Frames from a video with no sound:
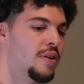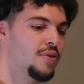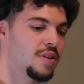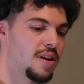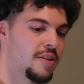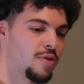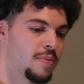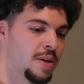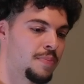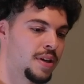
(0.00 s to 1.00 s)
I've, I've heard a lot of from
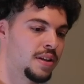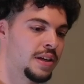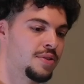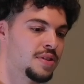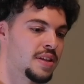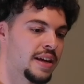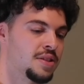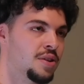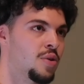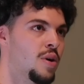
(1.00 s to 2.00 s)
like big leaguers is like it
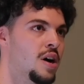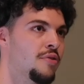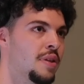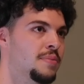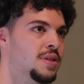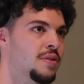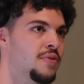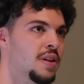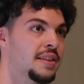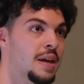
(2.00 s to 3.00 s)
took a while for them to
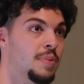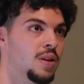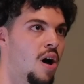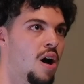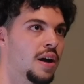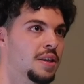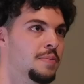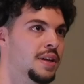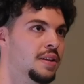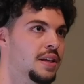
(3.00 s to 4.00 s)
feel like they belong in the
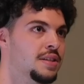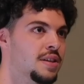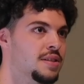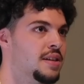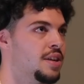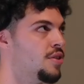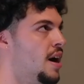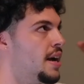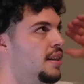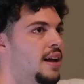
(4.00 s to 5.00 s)
big leagues because it's like you're
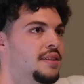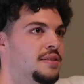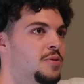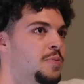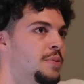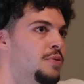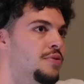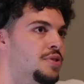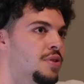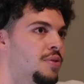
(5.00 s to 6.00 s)
idolizing these people
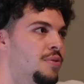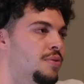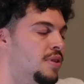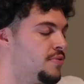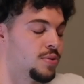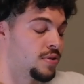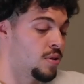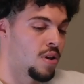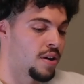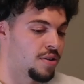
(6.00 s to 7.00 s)
for so for so
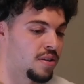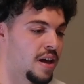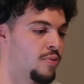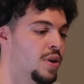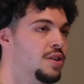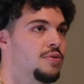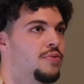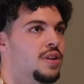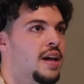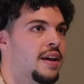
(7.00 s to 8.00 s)
long in your life. When did you
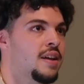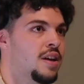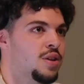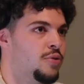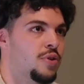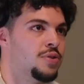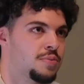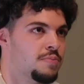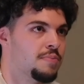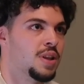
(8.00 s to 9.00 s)
feel like you
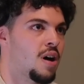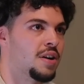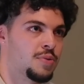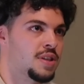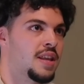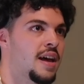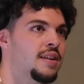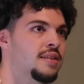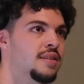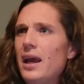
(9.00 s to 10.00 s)
first belonged? Was it
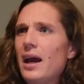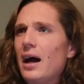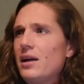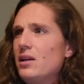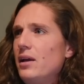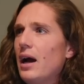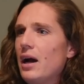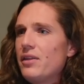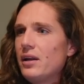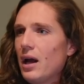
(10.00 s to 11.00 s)
then? yeah, in yeah,
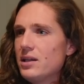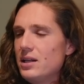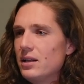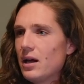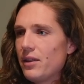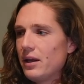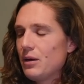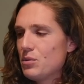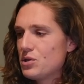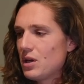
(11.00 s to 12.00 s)
I think nineteen. I think
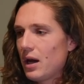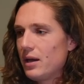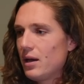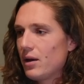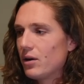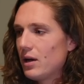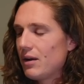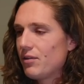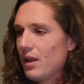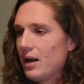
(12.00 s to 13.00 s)
it was, I got hurt
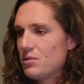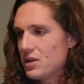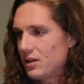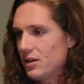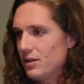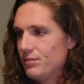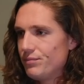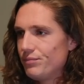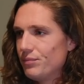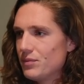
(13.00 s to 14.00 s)
after that. It was like the
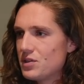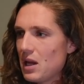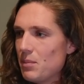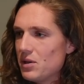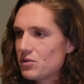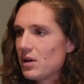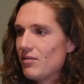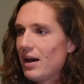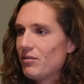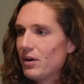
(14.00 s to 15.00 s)
same injury
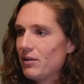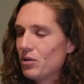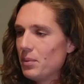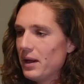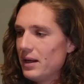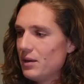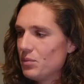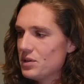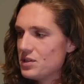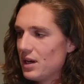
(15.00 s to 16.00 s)
I've had forever, but it
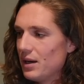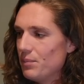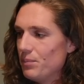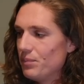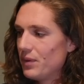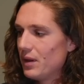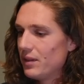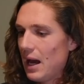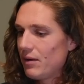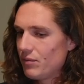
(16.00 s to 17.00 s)
was... um
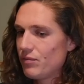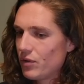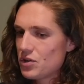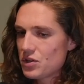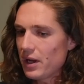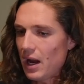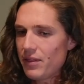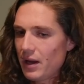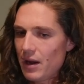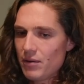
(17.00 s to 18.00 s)
that first, like, I
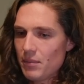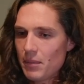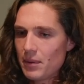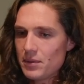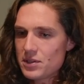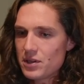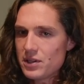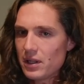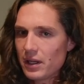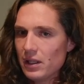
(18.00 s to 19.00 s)
think I don't even remember how many
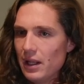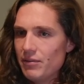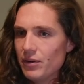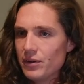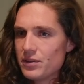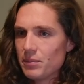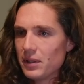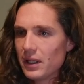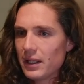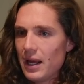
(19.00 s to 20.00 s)
starts I had, like eleven or
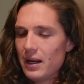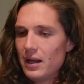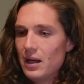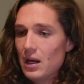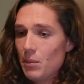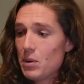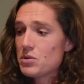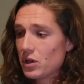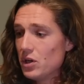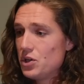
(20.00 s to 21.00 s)
something like that. But it
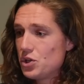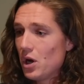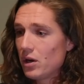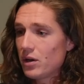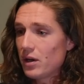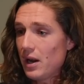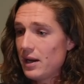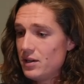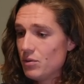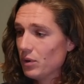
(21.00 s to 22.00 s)
was a good chunk, and
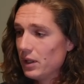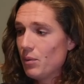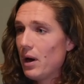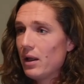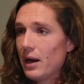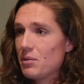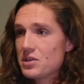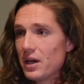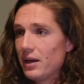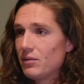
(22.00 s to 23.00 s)
I did really well, and I
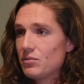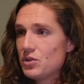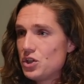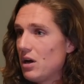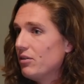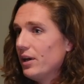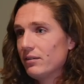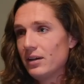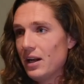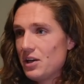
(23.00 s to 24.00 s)
was, like,
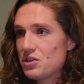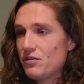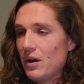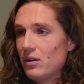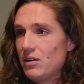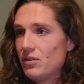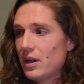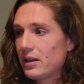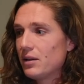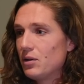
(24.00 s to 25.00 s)
shoving. And I just felt, even,
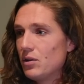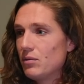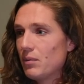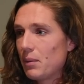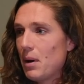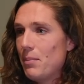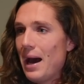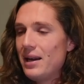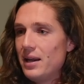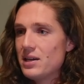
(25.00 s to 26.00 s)
like, the like my
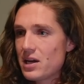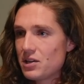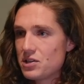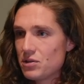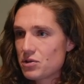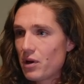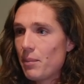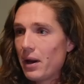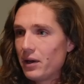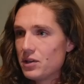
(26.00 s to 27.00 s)
bad days, I could still
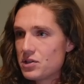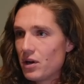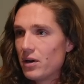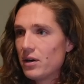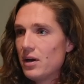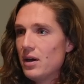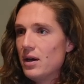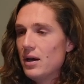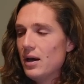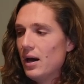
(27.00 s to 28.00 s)
scrape out a good start.
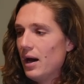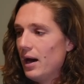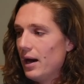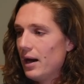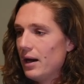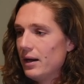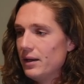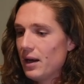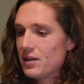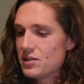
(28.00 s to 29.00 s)
Uh,
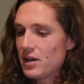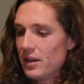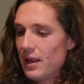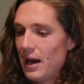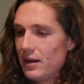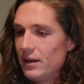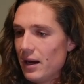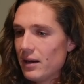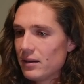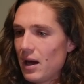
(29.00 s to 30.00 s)
and I'd say that, yeah.